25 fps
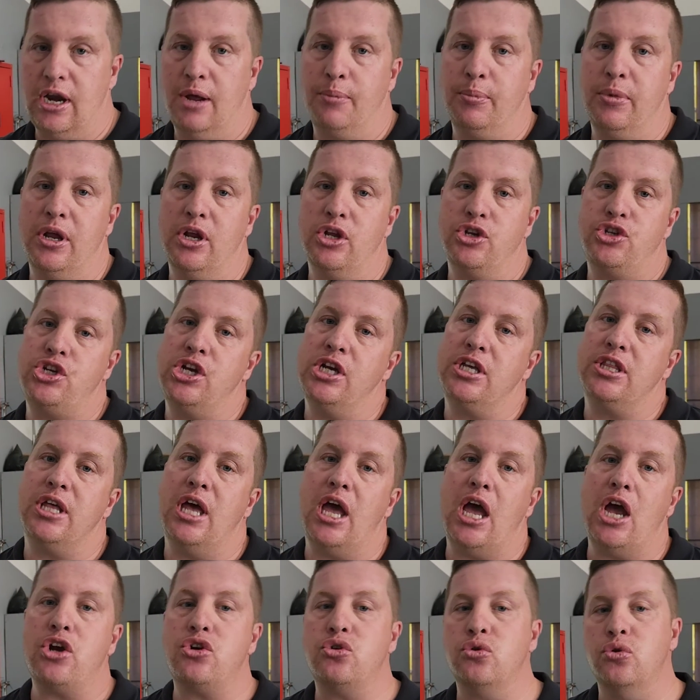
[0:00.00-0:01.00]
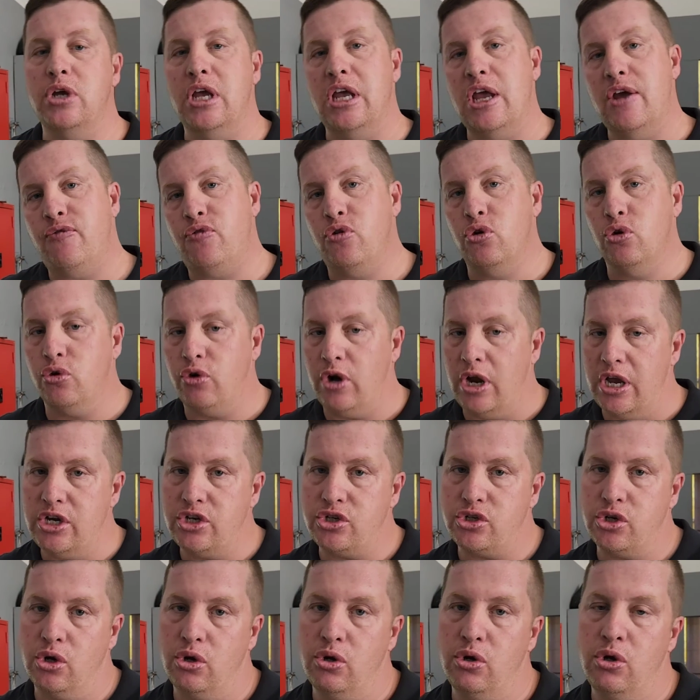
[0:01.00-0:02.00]
I'm going to check the actual air fuel
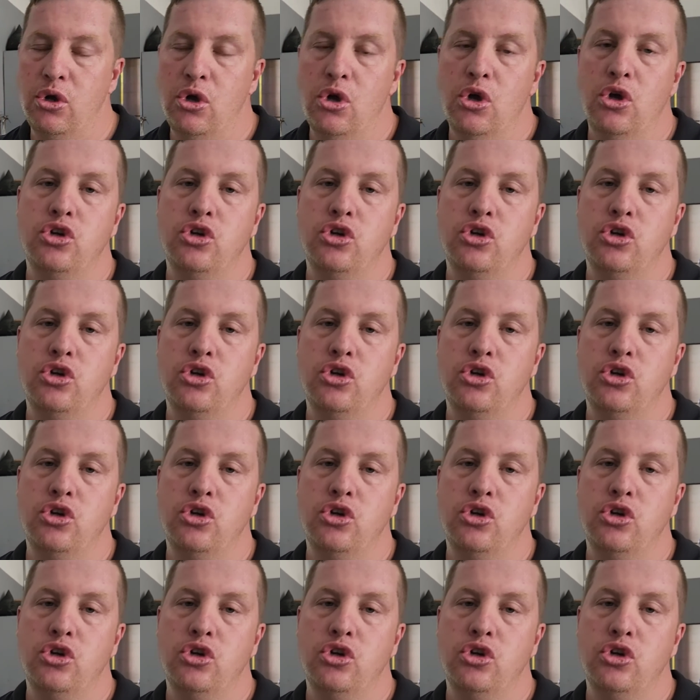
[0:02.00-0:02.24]
ratio